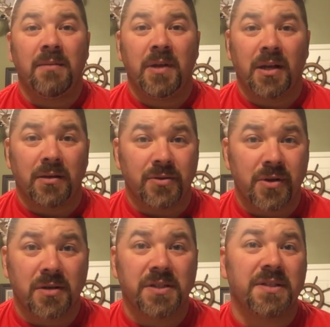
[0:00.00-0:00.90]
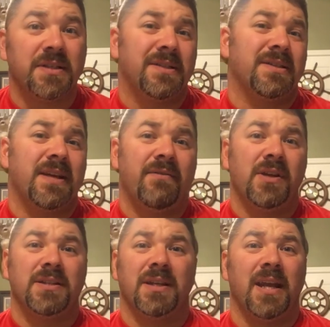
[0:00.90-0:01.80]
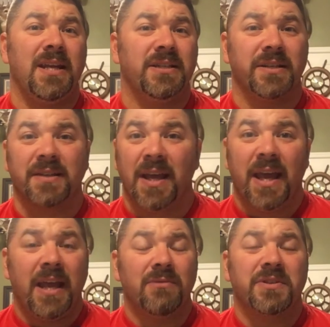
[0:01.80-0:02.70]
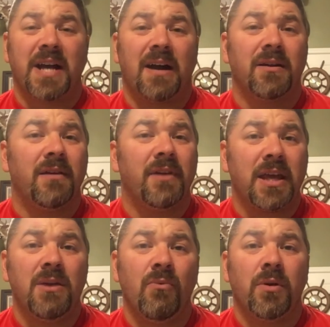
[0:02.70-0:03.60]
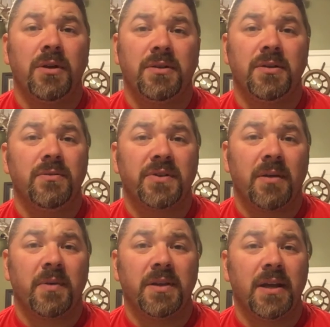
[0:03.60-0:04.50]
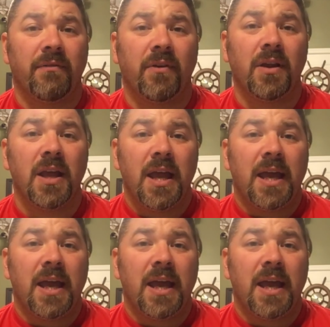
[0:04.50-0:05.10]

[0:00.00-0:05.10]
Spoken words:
He'd been in construction since the 70s, and he was tired of it. He wanted to do something different.